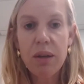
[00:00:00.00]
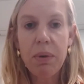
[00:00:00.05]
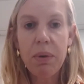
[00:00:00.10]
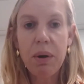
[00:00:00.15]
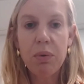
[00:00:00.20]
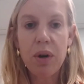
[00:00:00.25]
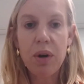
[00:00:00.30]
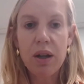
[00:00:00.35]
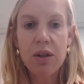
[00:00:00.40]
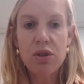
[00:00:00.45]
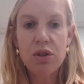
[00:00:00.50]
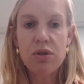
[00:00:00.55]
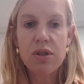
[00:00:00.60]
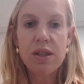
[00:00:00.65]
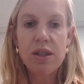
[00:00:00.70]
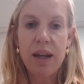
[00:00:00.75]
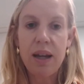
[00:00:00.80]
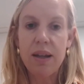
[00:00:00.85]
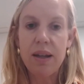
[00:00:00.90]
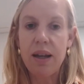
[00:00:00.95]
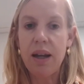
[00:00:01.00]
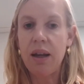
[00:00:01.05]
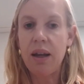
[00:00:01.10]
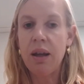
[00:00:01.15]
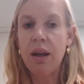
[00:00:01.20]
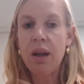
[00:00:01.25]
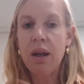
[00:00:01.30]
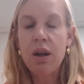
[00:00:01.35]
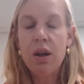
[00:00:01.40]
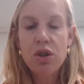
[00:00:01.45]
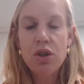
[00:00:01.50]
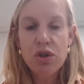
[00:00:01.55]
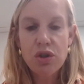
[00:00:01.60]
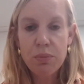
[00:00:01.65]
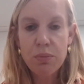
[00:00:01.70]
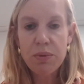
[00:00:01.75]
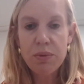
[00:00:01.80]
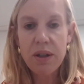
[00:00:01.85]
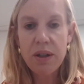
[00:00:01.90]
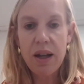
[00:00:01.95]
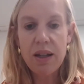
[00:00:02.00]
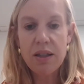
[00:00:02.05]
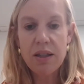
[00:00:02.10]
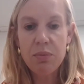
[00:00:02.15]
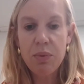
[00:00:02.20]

but we're understanding soup to nuts.